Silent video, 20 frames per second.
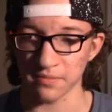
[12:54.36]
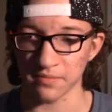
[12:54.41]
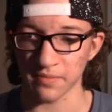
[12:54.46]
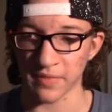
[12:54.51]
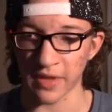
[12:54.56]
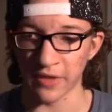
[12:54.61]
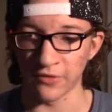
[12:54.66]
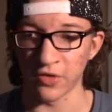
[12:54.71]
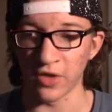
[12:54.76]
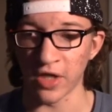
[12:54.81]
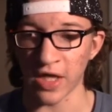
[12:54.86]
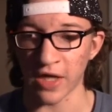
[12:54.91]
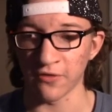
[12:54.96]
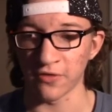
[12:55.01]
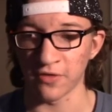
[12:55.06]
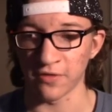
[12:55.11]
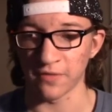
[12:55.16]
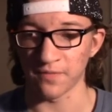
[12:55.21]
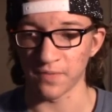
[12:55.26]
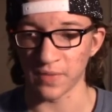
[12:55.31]
if you have
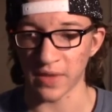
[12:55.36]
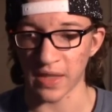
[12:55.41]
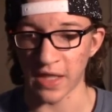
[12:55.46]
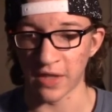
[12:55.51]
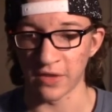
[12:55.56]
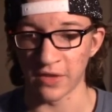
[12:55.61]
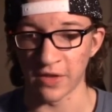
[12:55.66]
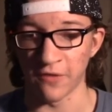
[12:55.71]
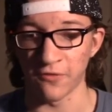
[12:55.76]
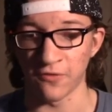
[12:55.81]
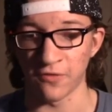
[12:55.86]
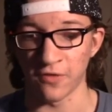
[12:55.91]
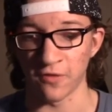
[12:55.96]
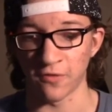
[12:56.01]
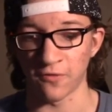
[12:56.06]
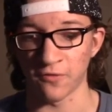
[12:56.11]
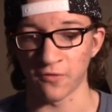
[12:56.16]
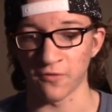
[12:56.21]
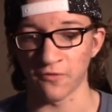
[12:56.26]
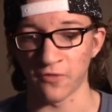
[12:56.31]
if your
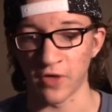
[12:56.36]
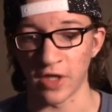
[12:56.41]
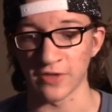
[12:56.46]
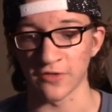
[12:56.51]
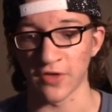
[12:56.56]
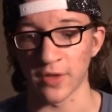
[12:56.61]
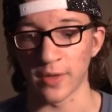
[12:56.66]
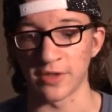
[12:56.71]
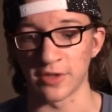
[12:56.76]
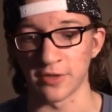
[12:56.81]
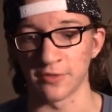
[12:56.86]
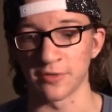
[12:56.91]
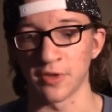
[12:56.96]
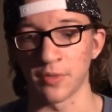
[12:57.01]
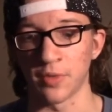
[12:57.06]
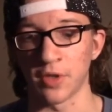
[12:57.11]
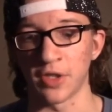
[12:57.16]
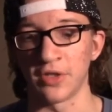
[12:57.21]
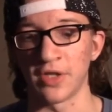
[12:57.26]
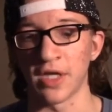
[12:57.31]
friends and family
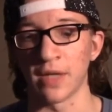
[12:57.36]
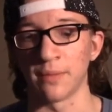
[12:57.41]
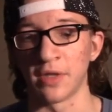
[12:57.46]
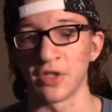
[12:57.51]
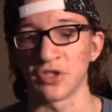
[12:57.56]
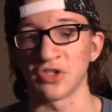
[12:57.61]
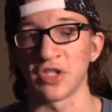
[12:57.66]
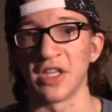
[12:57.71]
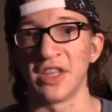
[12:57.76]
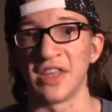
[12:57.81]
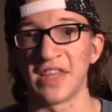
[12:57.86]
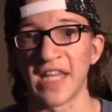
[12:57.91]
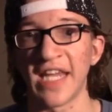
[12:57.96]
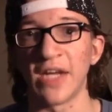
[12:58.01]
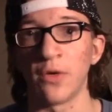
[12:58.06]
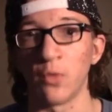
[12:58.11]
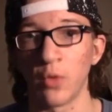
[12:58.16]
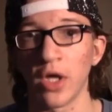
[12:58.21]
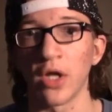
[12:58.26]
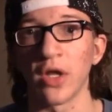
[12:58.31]
support you that much, then
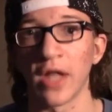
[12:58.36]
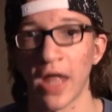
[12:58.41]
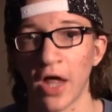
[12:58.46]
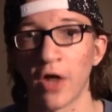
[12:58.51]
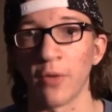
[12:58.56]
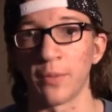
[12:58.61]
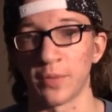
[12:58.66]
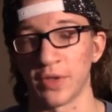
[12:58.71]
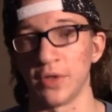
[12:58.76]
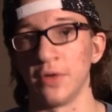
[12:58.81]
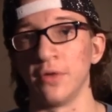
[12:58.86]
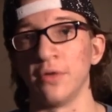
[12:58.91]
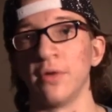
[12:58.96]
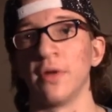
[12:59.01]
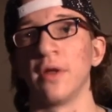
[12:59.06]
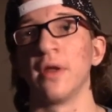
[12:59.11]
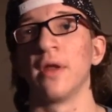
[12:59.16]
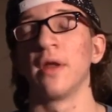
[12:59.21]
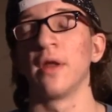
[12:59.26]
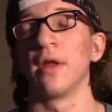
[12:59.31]
they will help you.
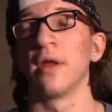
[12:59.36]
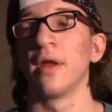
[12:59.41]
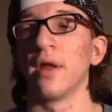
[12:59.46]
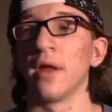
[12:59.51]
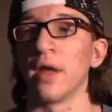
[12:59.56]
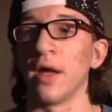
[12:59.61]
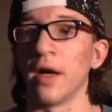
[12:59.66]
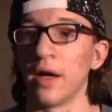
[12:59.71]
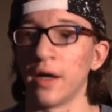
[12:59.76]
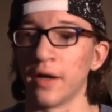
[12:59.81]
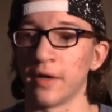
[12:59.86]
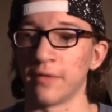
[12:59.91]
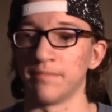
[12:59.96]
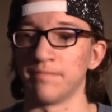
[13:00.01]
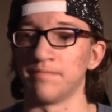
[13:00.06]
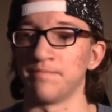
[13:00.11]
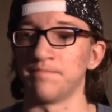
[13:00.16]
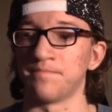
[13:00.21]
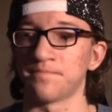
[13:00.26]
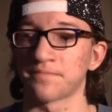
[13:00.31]
Um,
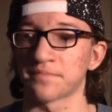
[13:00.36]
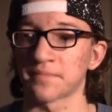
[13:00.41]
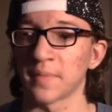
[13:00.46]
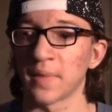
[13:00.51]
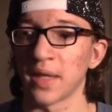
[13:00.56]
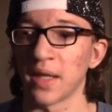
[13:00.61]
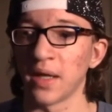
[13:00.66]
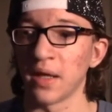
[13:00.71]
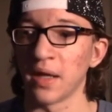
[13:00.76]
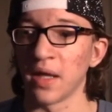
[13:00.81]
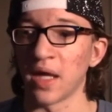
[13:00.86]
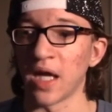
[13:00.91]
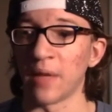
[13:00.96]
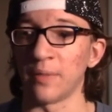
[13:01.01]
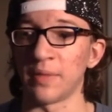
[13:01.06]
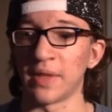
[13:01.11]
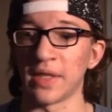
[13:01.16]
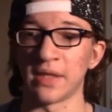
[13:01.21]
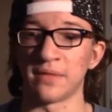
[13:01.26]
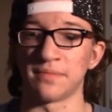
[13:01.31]
I
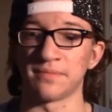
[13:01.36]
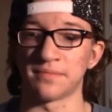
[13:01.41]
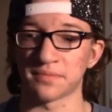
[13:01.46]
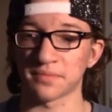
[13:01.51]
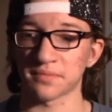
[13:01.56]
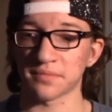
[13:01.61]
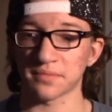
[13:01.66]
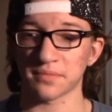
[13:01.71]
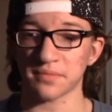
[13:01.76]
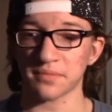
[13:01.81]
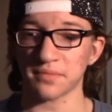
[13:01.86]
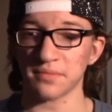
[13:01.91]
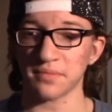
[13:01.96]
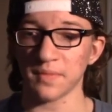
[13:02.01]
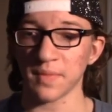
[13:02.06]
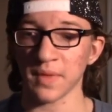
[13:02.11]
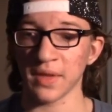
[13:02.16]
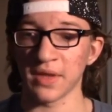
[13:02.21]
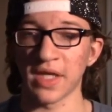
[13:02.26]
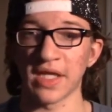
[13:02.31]
mean,
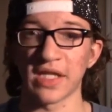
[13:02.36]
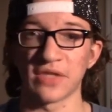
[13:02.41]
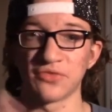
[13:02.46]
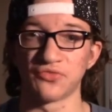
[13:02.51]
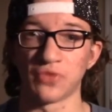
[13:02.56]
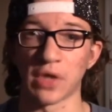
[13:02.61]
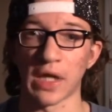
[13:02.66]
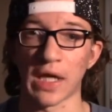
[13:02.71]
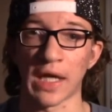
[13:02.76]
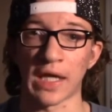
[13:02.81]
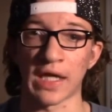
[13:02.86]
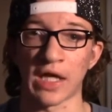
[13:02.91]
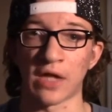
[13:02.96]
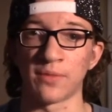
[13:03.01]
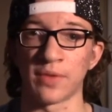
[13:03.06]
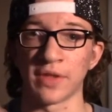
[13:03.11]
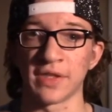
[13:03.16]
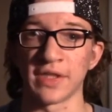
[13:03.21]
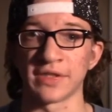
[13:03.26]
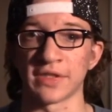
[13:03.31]
like like I'll
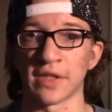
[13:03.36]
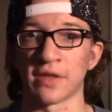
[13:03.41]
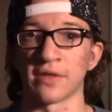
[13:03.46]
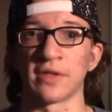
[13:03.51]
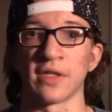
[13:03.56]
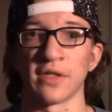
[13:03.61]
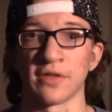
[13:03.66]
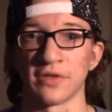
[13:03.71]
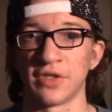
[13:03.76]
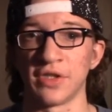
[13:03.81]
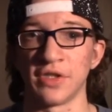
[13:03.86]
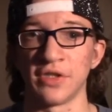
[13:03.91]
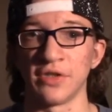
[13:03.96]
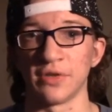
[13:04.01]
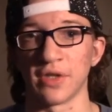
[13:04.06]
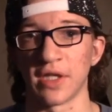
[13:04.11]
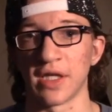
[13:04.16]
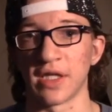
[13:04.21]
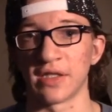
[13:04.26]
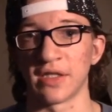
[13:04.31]
put this out there too.
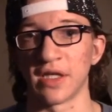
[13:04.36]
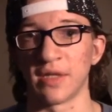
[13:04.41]
Like I